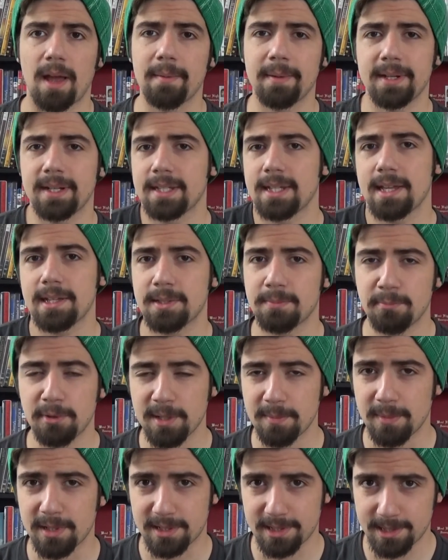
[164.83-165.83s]
mean, it's
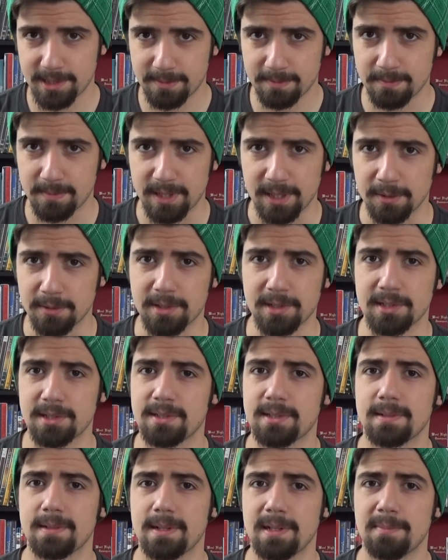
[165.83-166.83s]
pretty much,
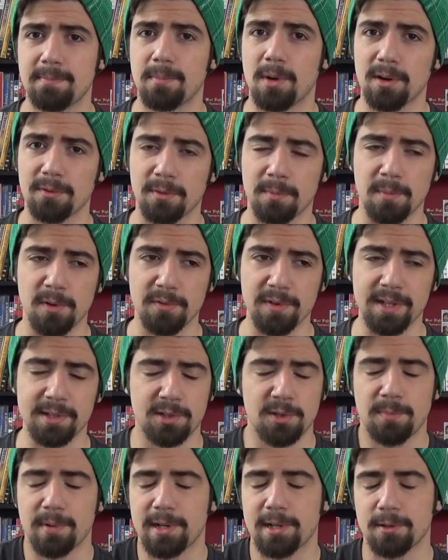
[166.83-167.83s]
just a Marvel movie,
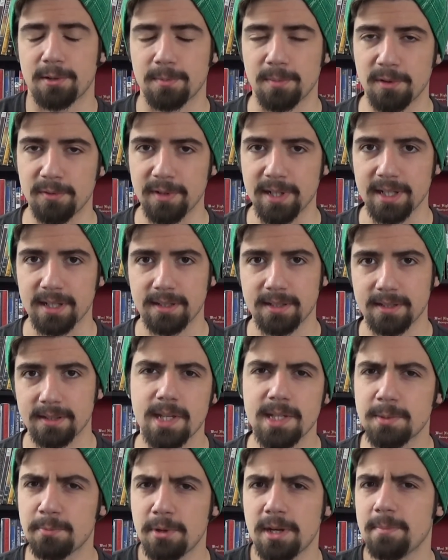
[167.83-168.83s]
superhero movie.
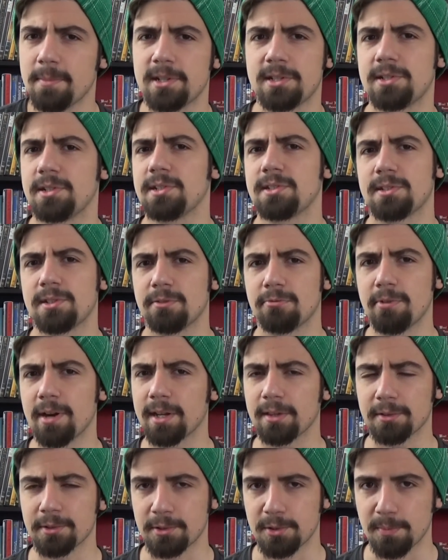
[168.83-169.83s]
It's pretty much just a
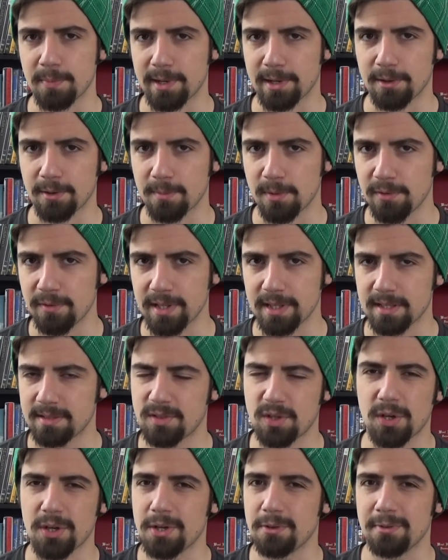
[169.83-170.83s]
regular superhero movie. That's
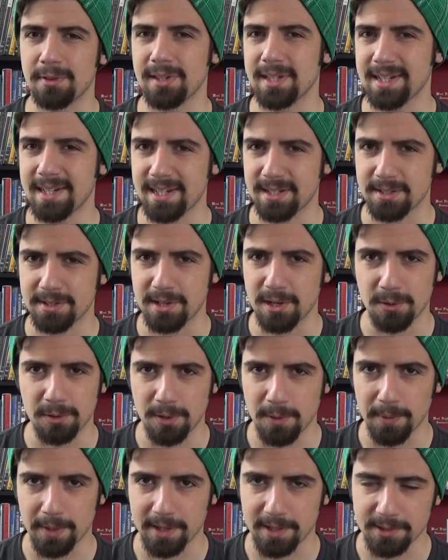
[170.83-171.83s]
all you really need to know
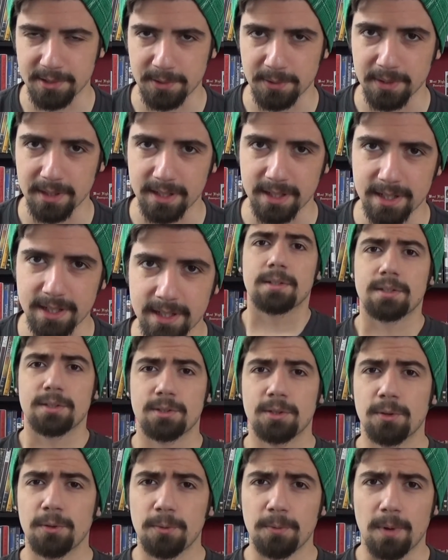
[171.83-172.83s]
going into it.
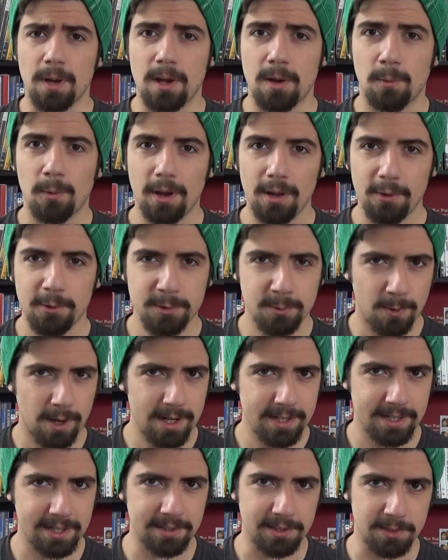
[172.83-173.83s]
So, while I was
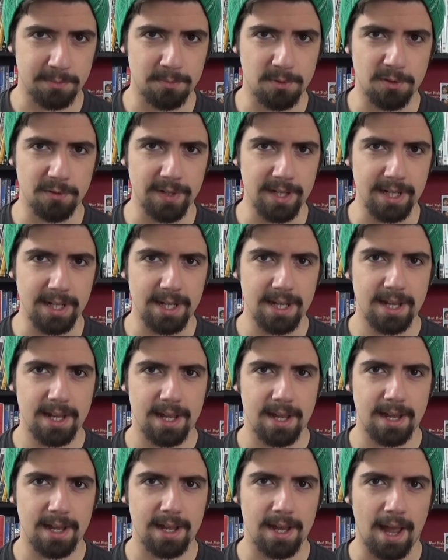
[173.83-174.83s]
watching this movie,
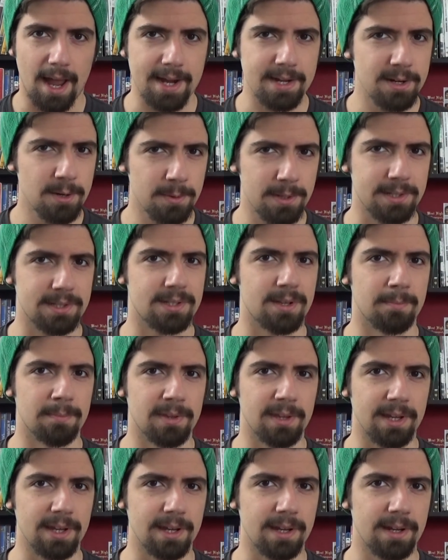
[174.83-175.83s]
I noticed
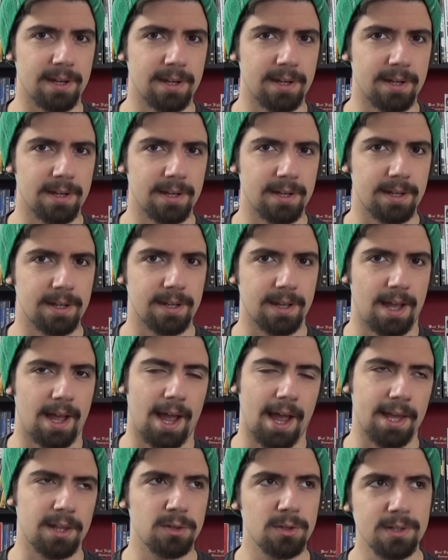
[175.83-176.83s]
something.
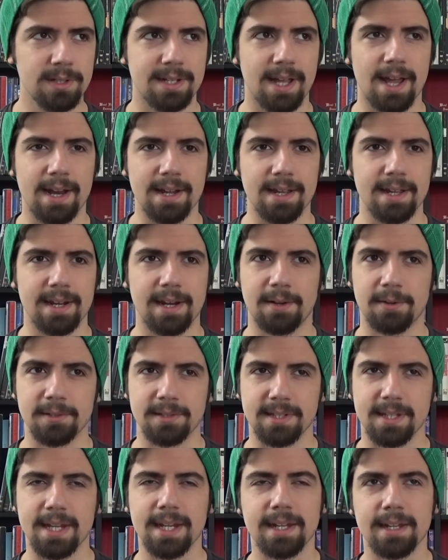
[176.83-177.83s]
I looked at it and I
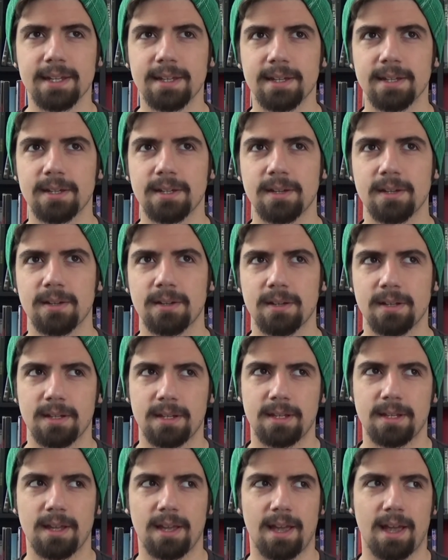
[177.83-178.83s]
was like,
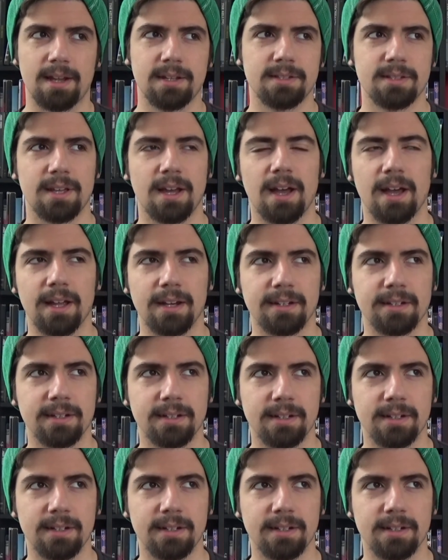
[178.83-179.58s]
ex-con,